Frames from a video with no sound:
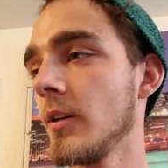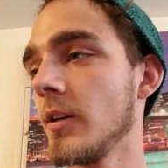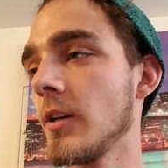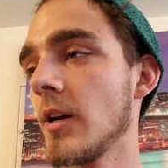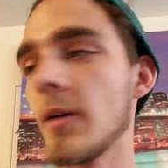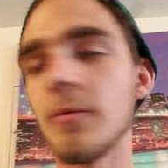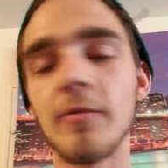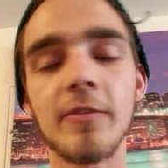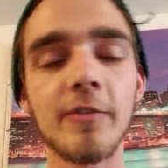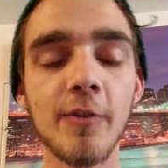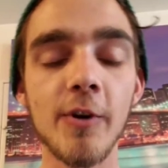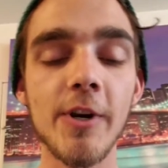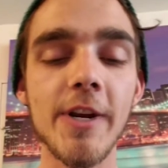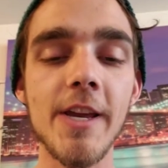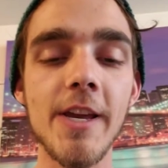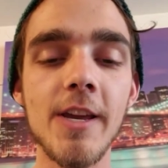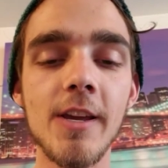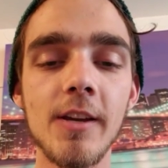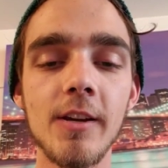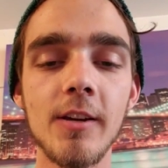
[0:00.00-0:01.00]
I'm
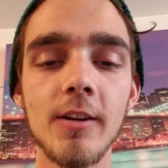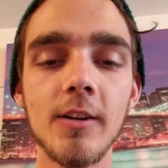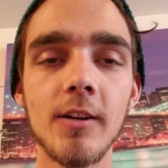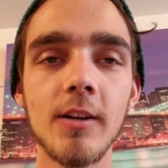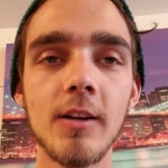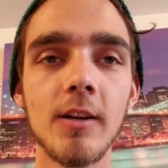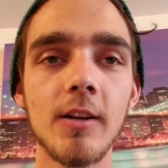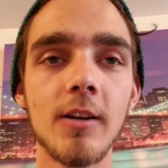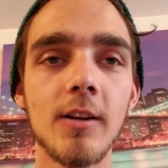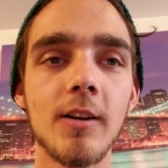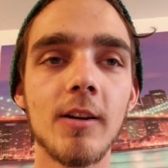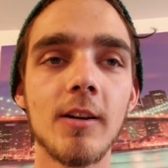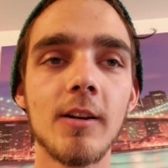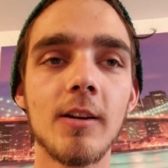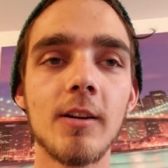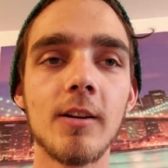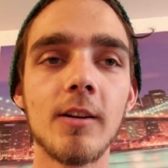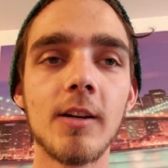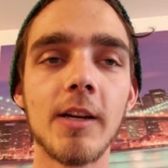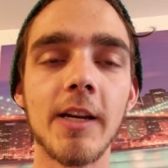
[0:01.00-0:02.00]
free
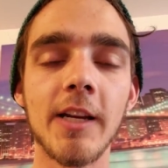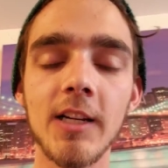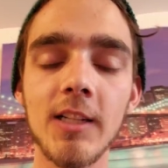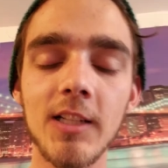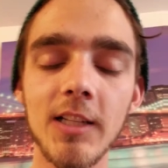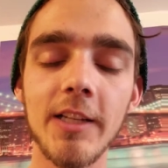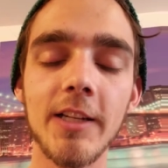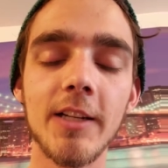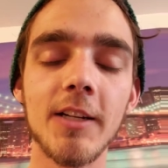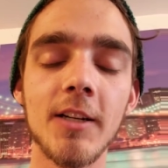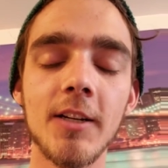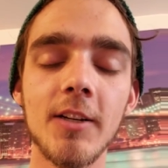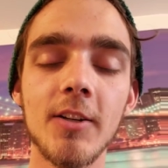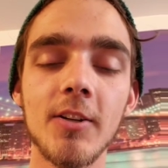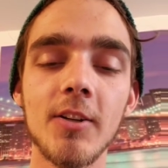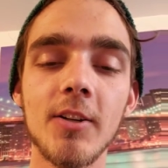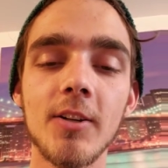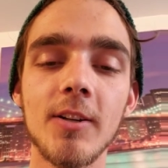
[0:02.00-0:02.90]
and clear.